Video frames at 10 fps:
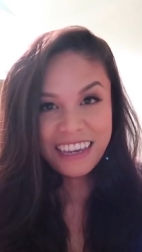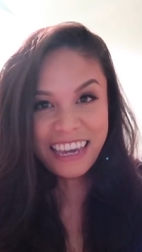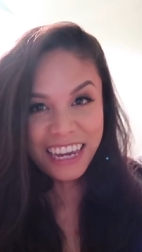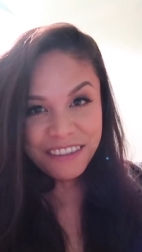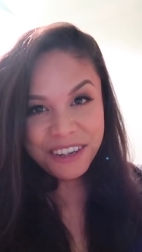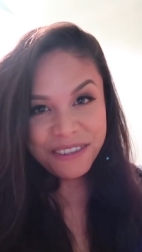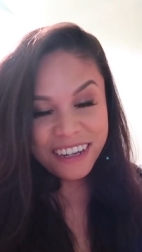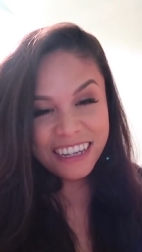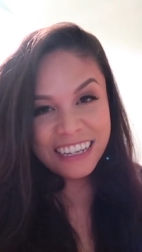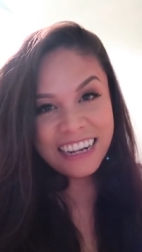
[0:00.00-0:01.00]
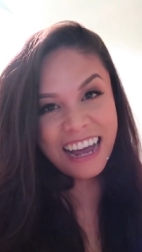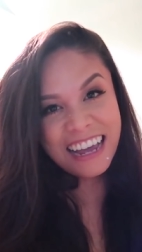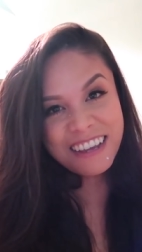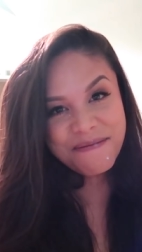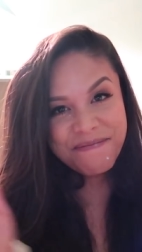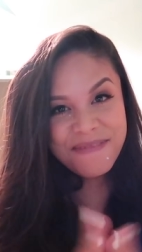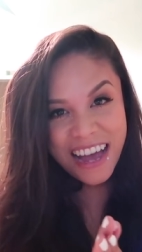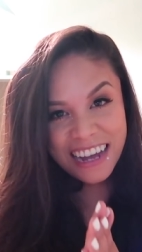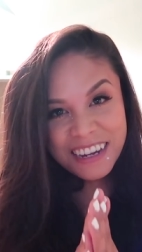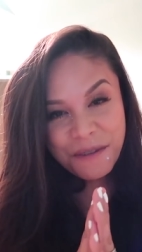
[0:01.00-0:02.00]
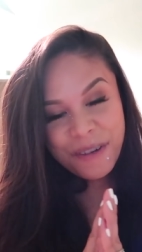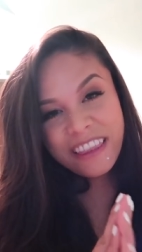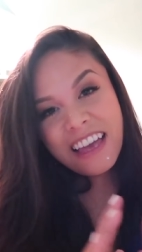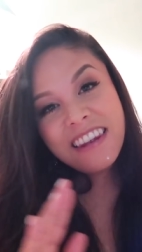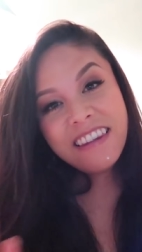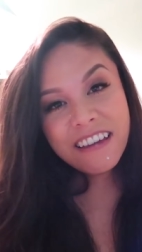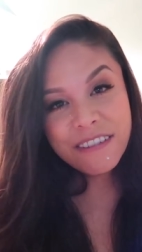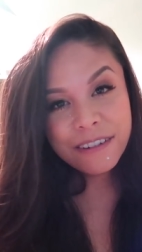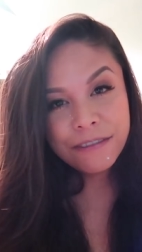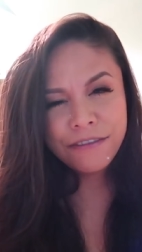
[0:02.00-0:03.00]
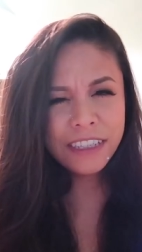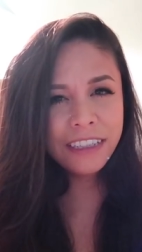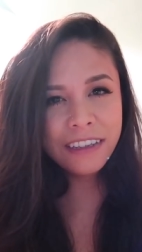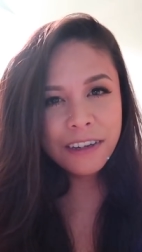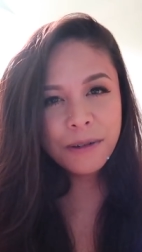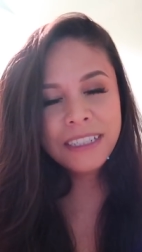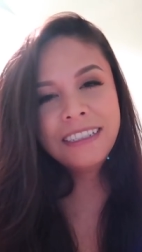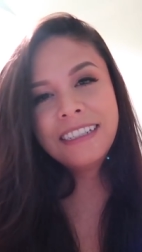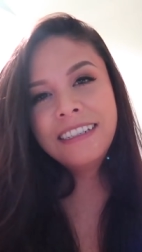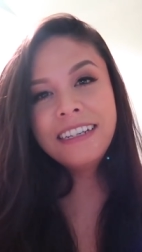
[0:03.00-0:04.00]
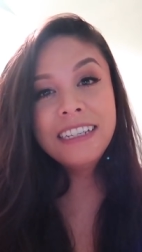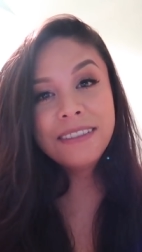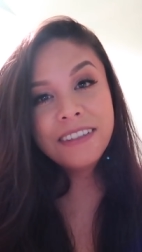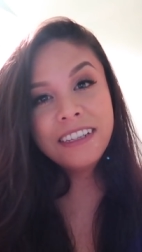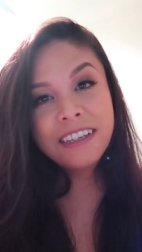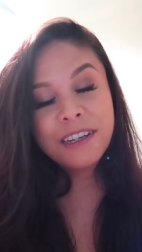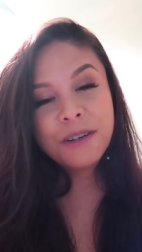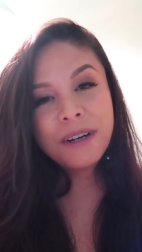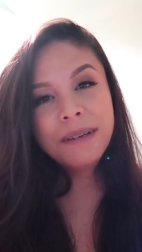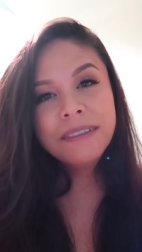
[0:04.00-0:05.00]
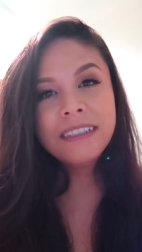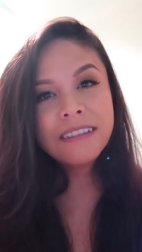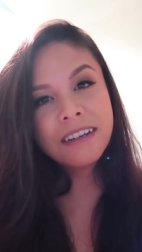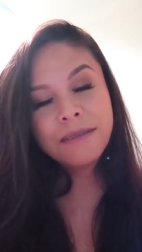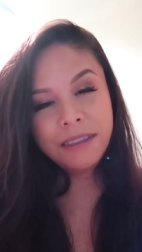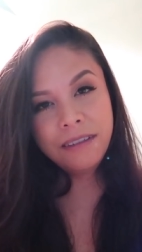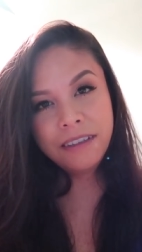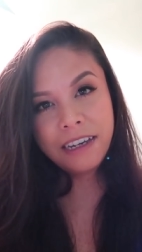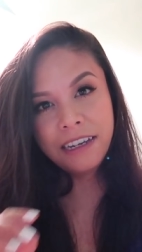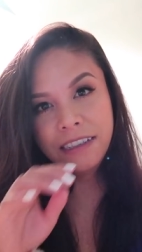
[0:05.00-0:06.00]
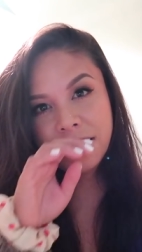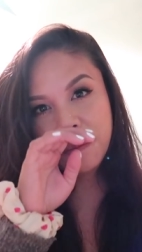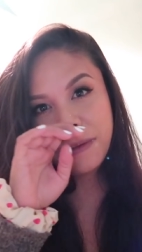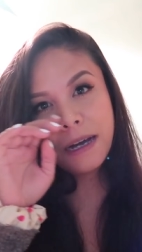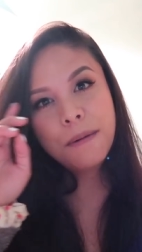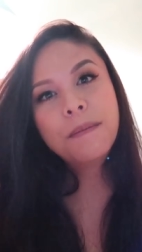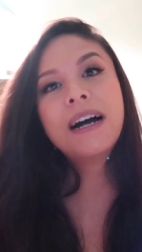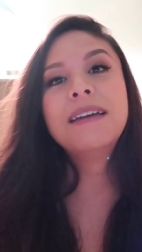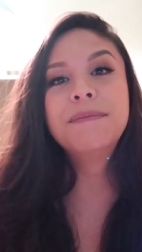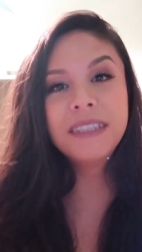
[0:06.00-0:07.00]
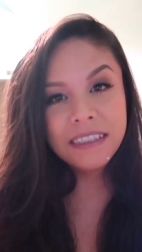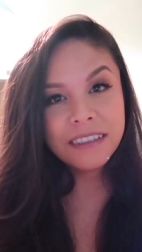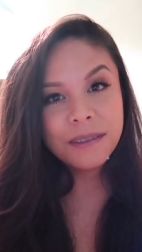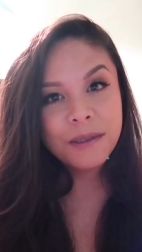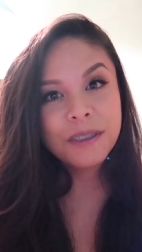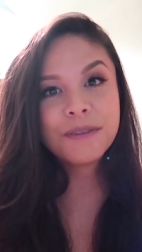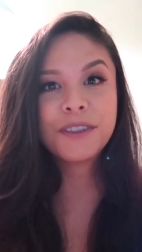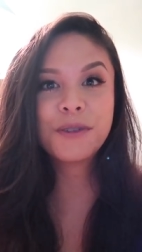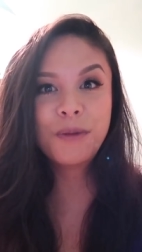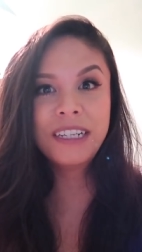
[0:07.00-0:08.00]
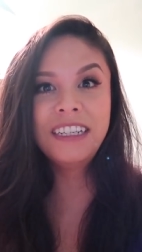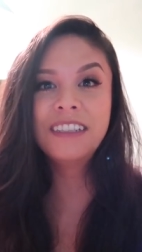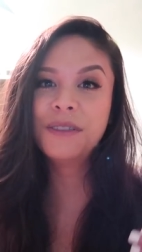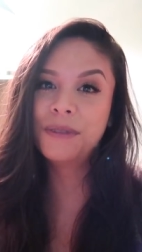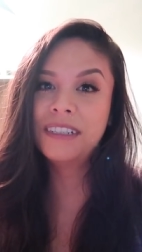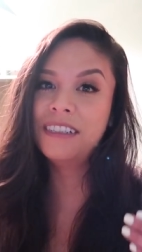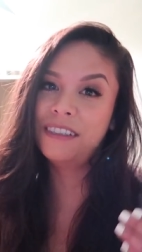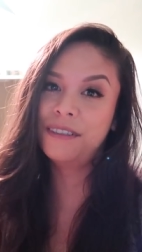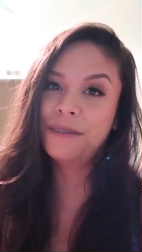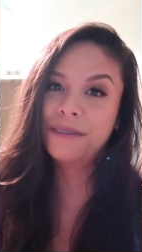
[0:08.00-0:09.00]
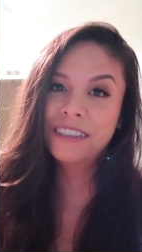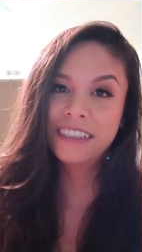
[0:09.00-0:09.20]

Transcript: Hey everyone, I am back with another video and in today's video, I'm gonna talk with you guys about my business goals for 2022.